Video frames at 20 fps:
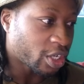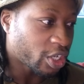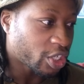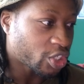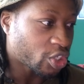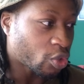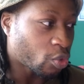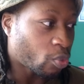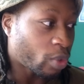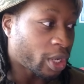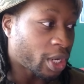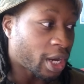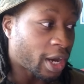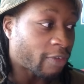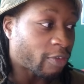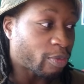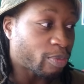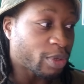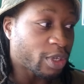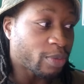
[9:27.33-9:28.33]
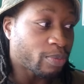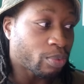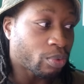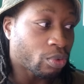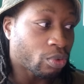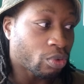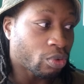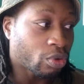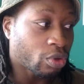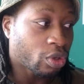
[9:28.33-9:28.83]
So when other
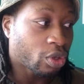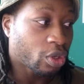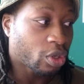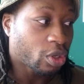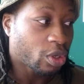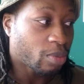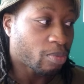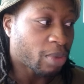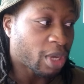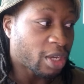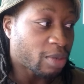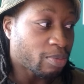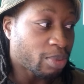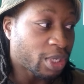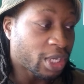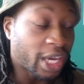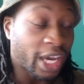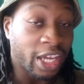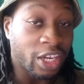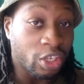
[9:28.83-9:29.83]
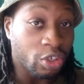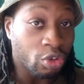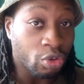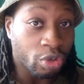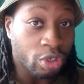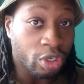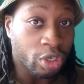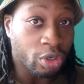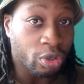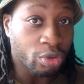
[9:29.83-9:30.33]
people maybe edit your
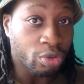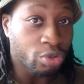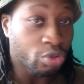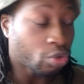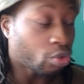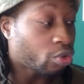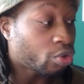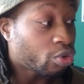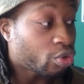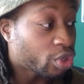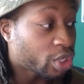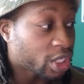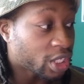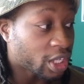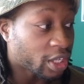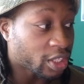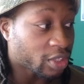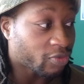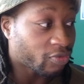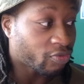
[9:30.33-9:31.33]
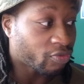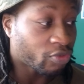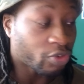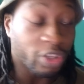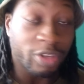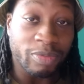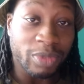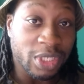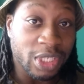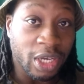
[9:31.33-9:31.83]
code or look at it for
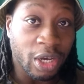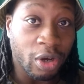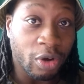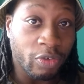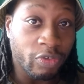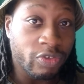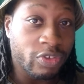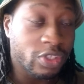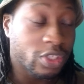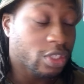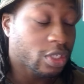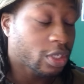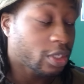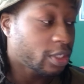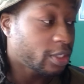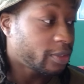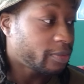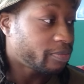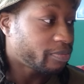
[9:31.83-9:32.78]
themselves,